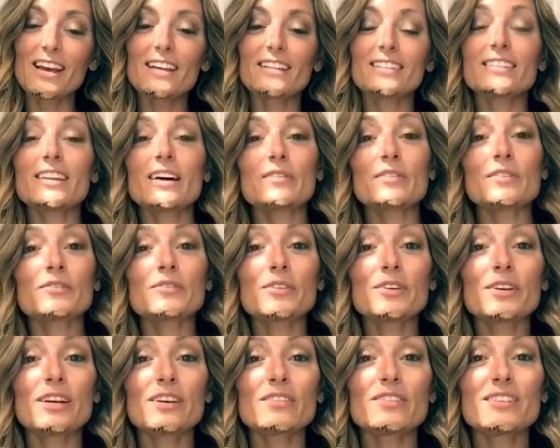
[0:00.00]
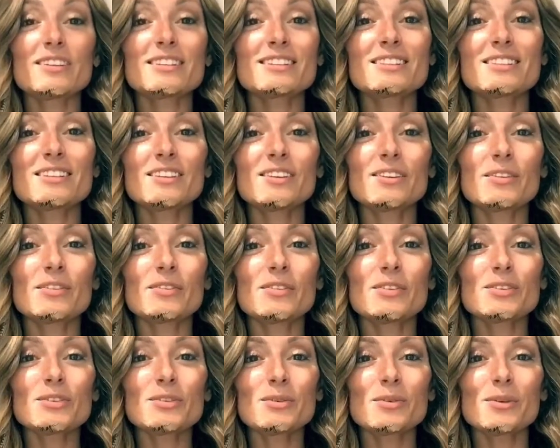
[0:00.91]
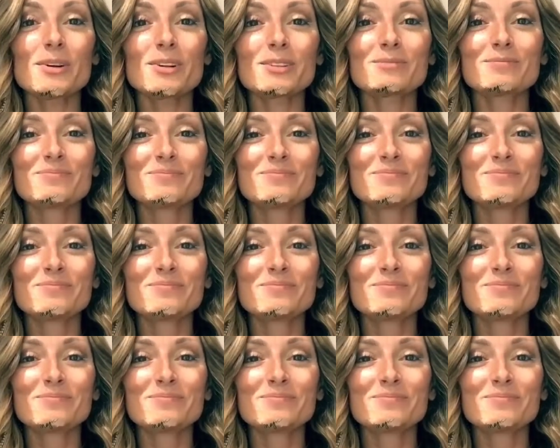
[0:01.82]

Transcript: Love and forgiveness to you for sure.